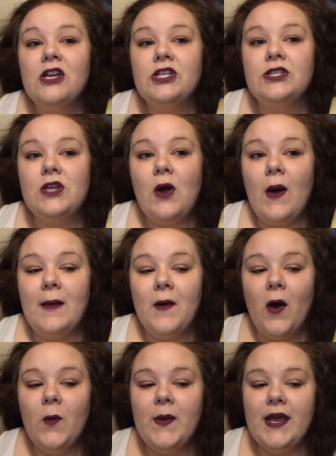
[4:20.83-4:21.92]
So I'm
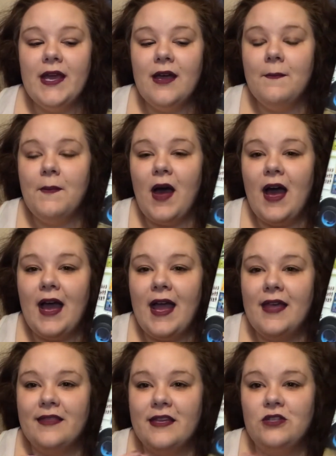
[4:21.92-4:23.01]
hoping
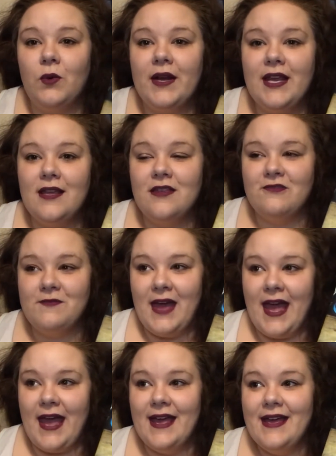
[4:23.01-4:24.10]
by the 20th of
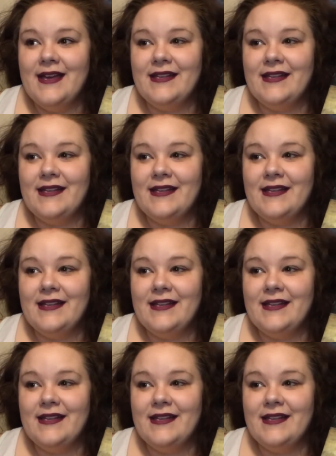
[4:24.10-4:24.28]
May